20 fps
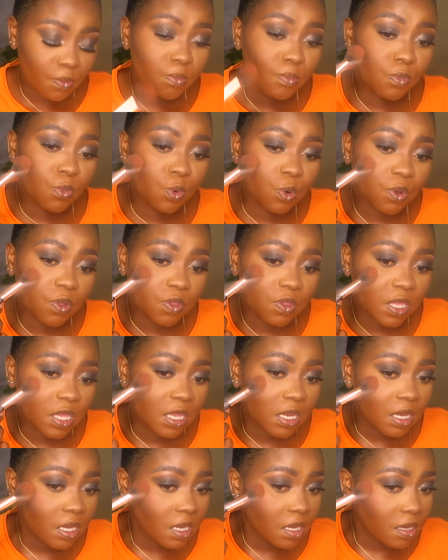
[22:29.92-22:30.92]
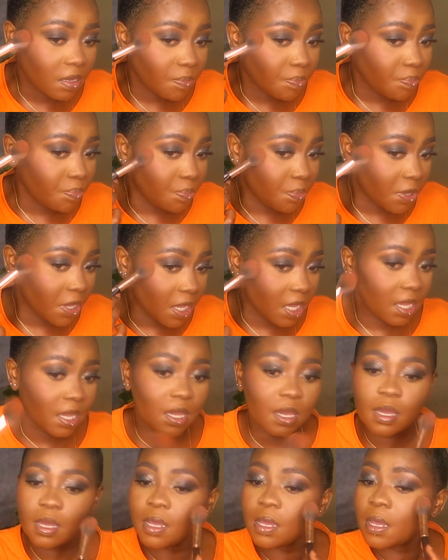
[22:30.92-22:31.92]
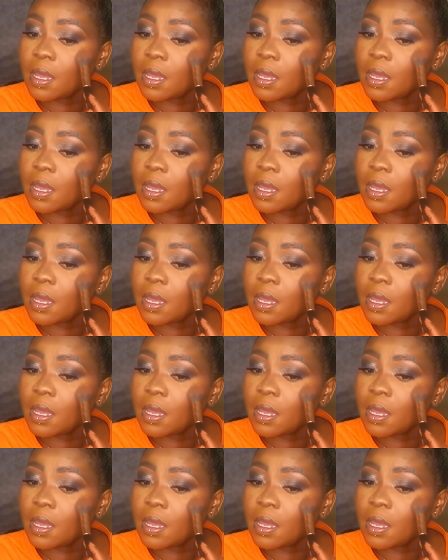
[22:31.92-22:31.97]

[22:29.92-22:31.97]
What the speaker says: More than the pink.